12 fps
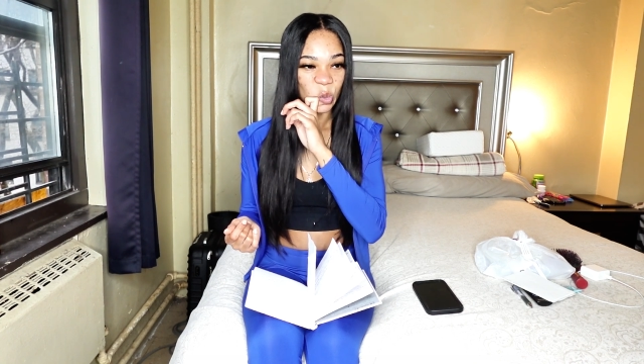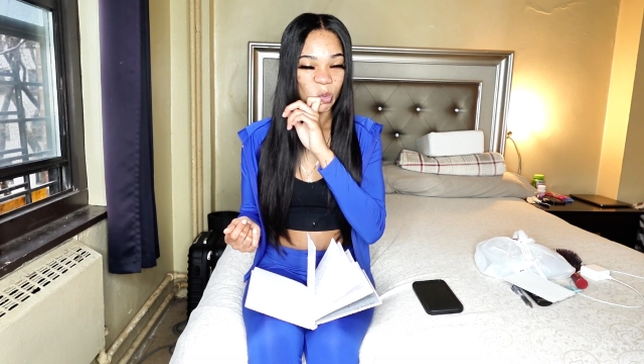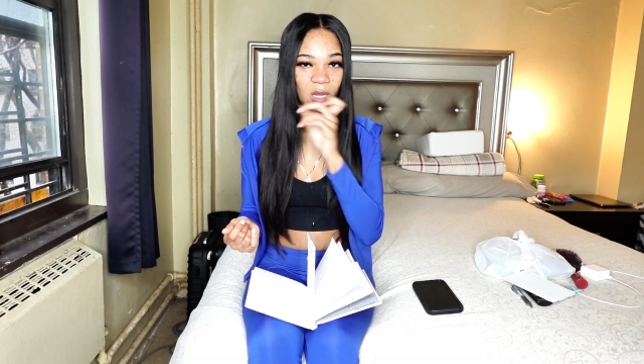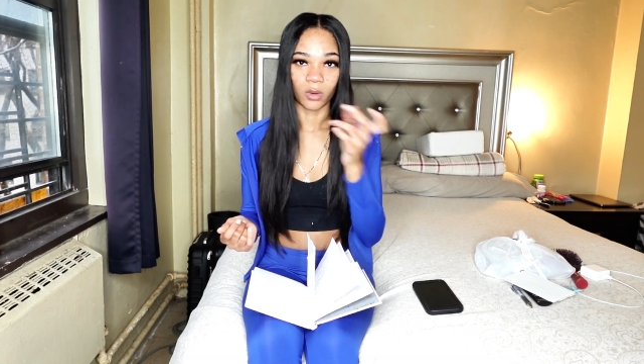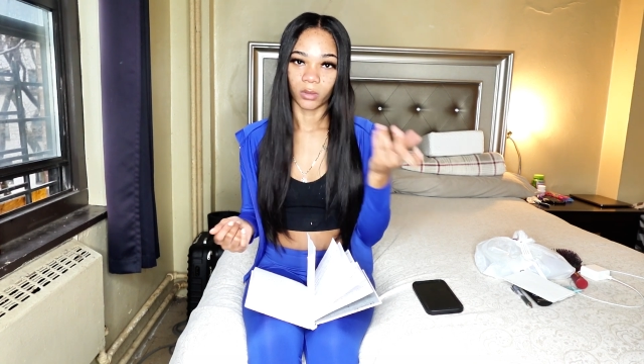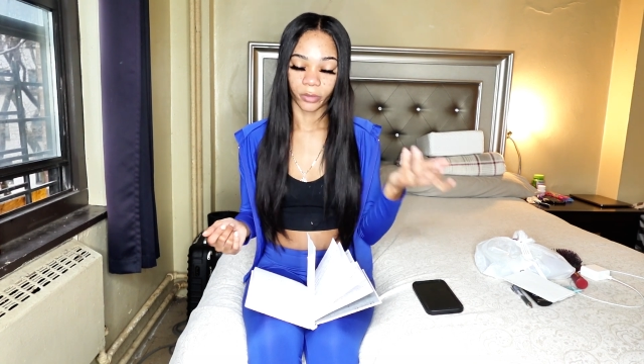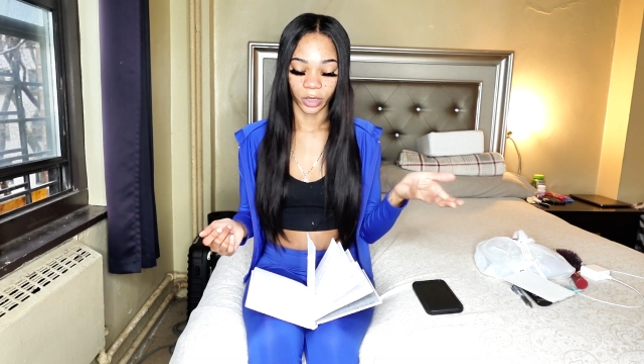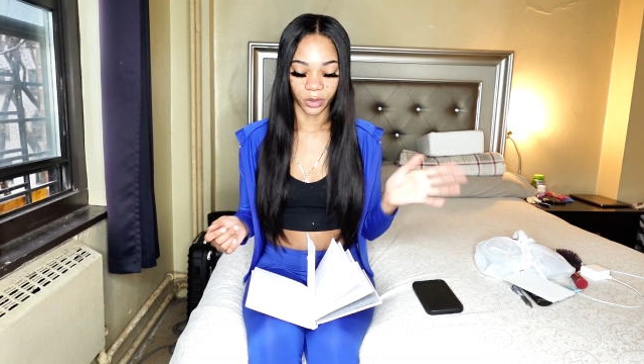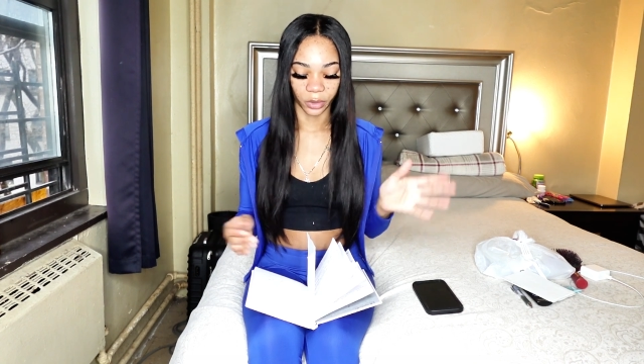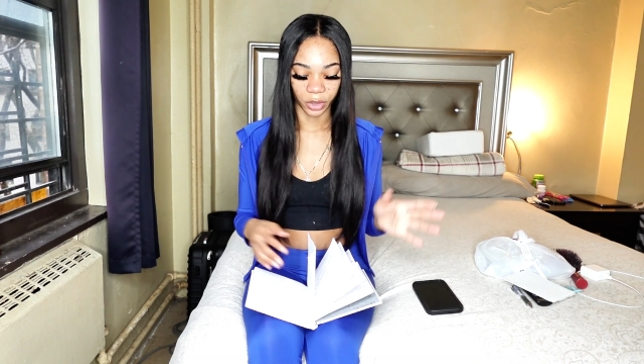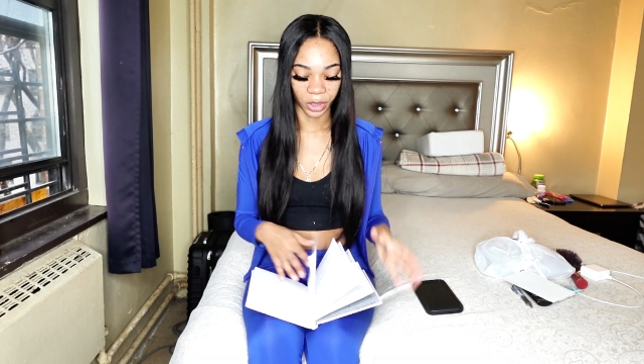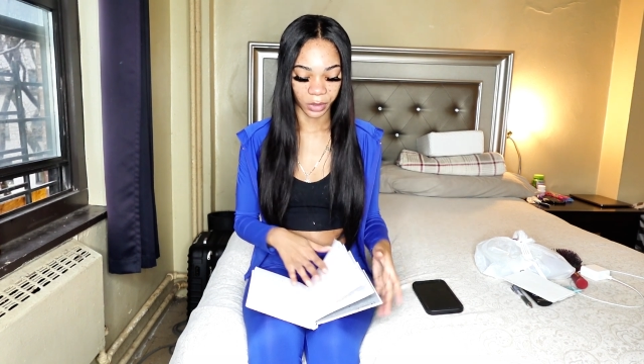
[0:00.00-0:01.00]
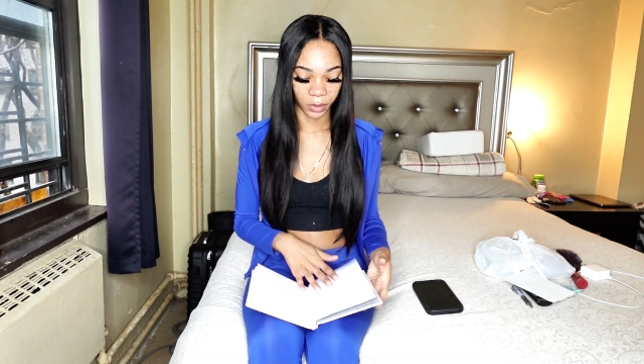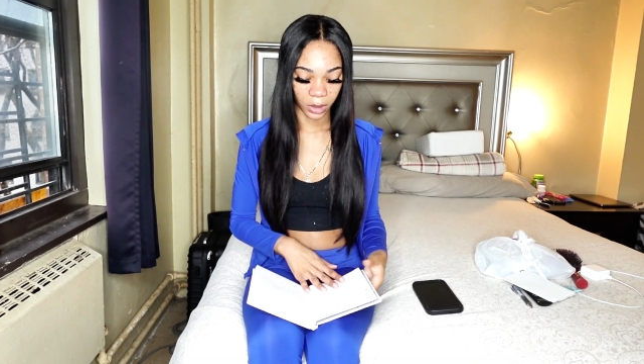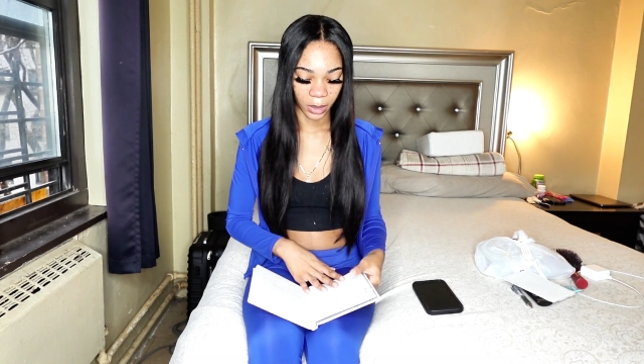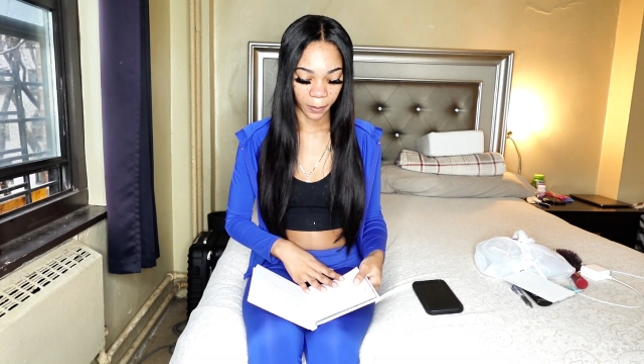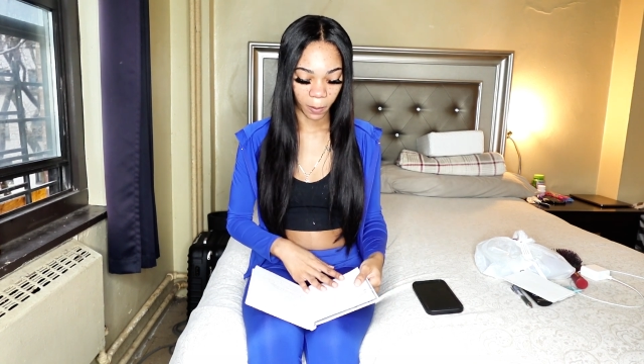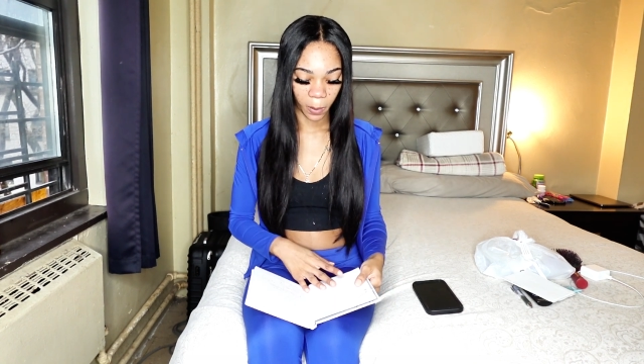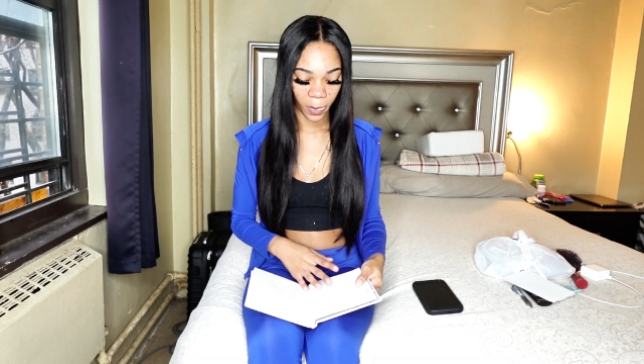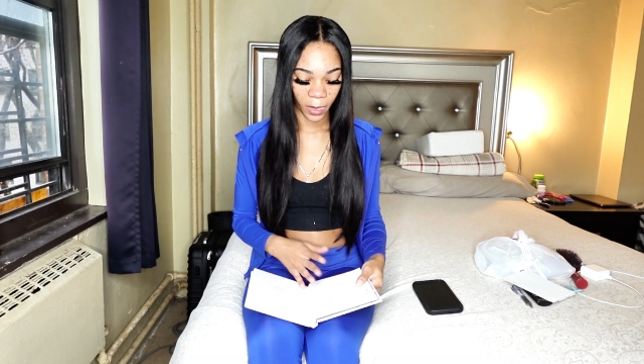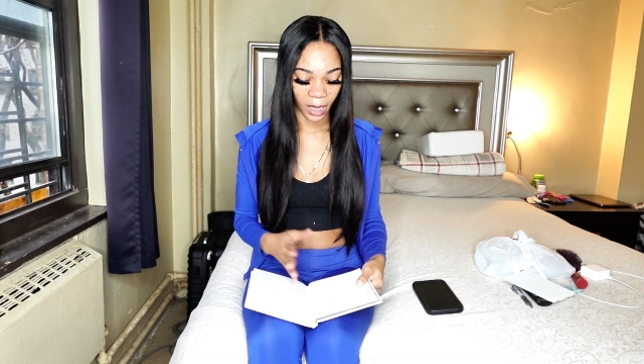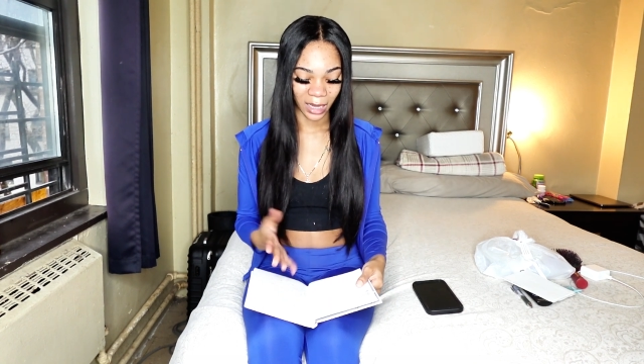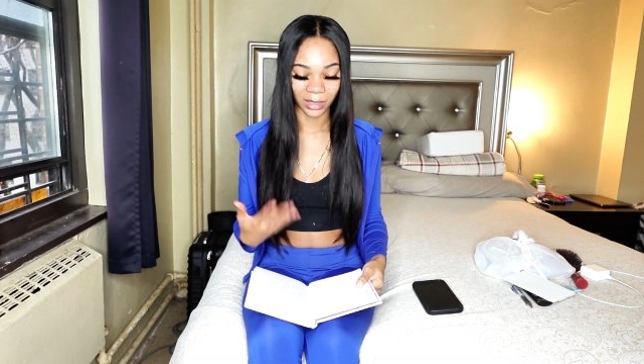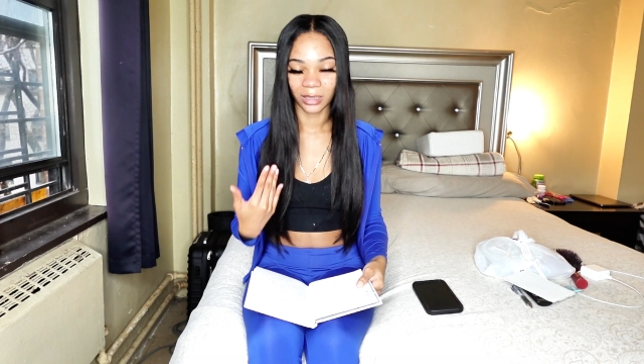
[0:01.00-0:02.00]
my own research and everything,
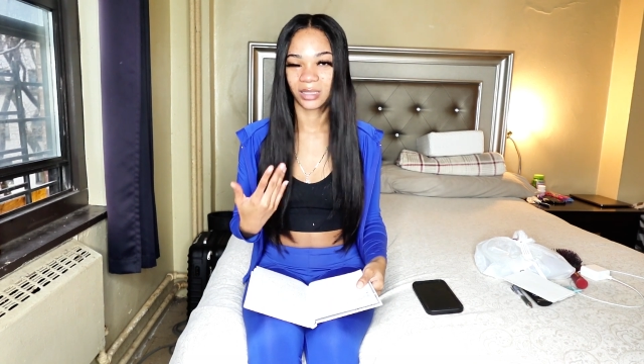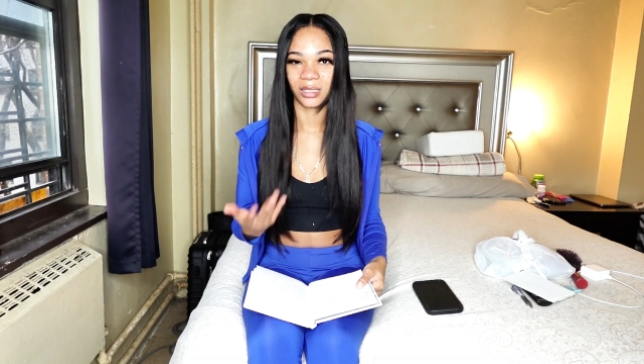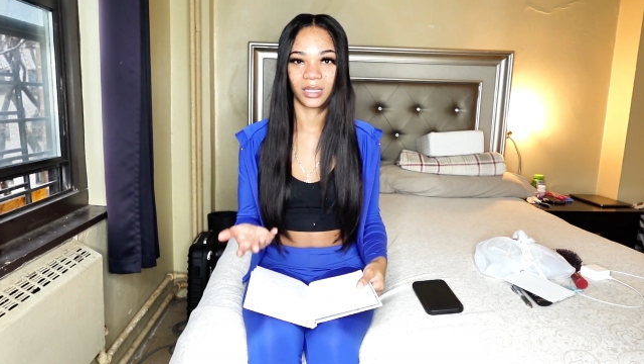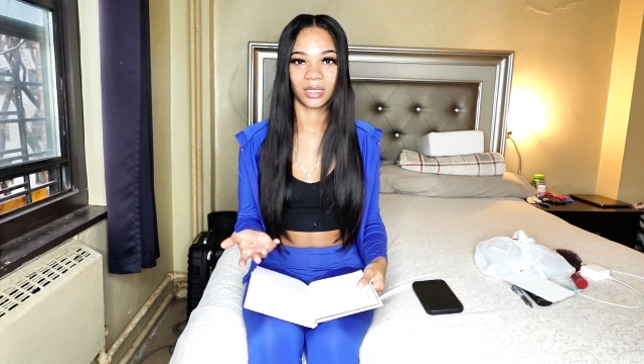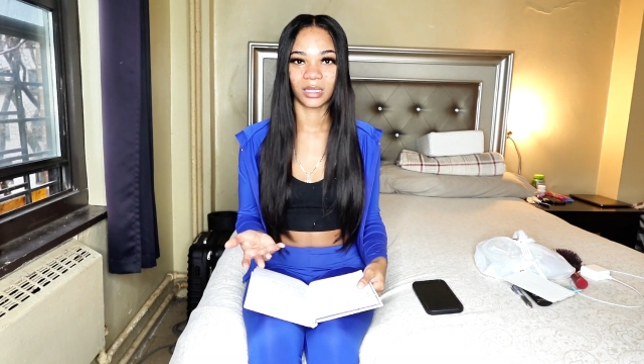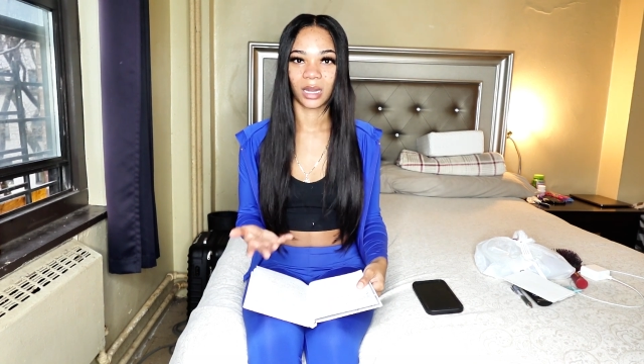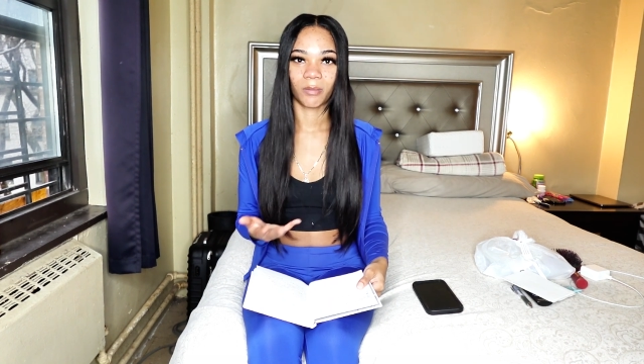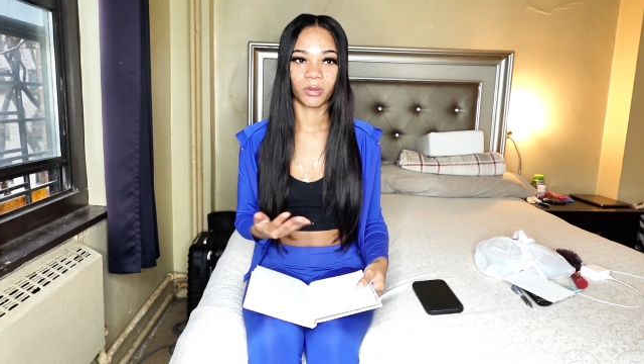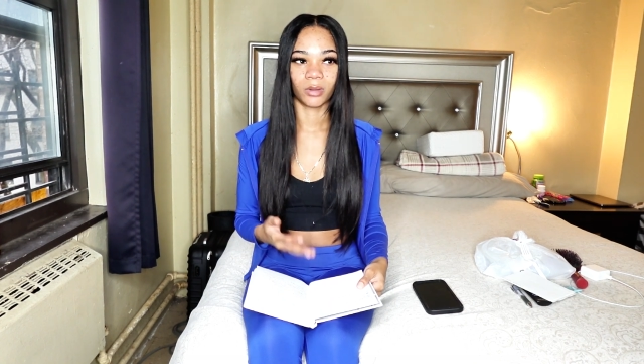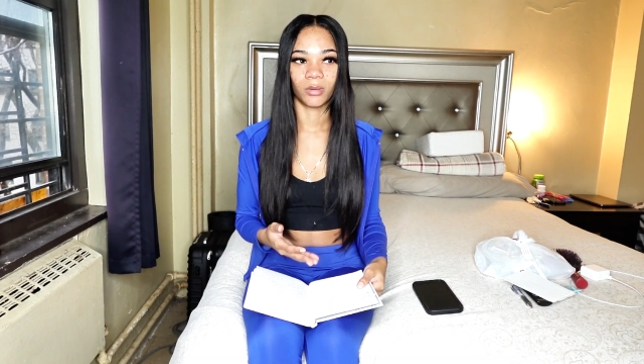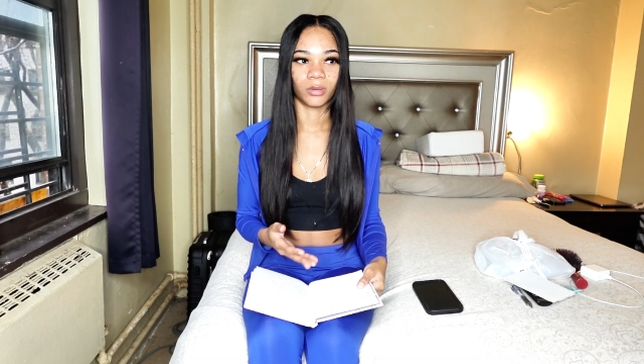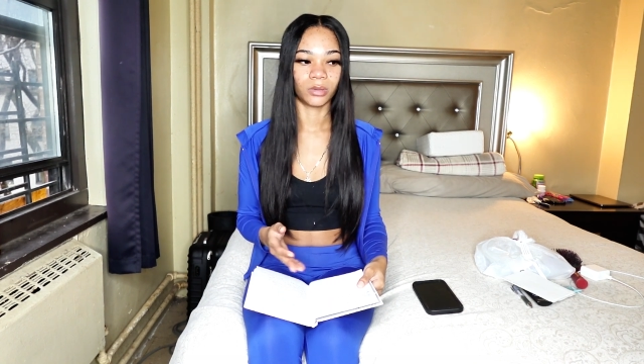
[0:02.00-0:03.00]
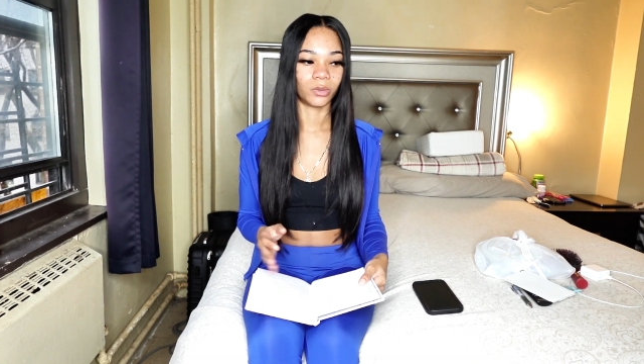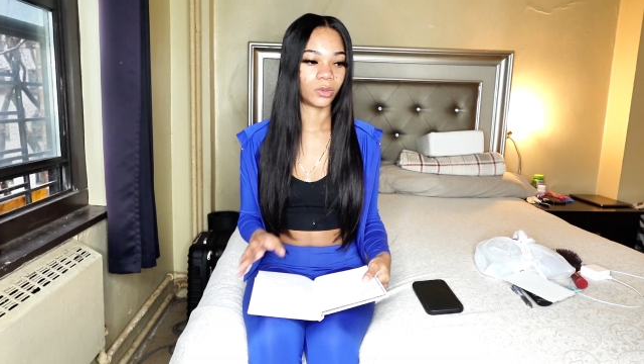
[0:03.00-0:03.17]
and just the things that I've been going through.